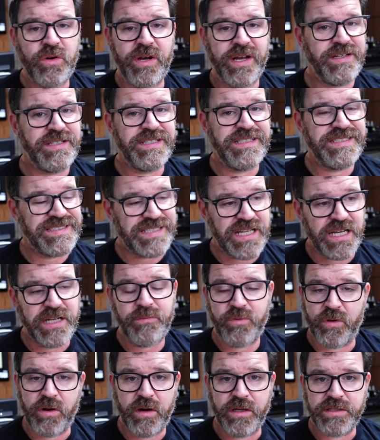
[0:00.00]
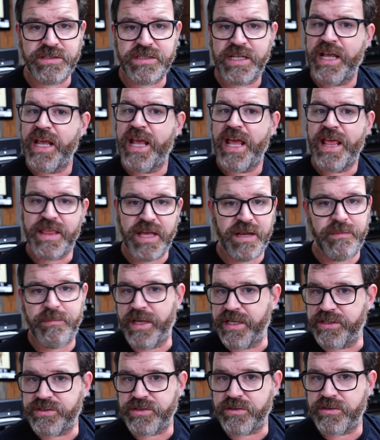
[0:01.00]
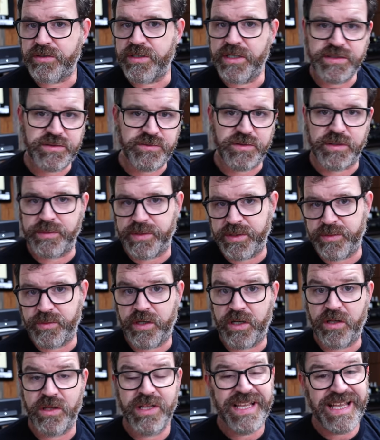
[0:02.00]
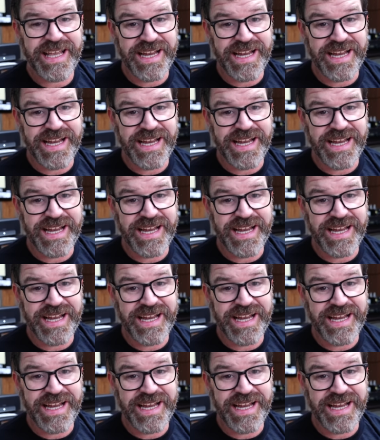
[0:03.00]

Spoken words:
how to design products that measure extremely well.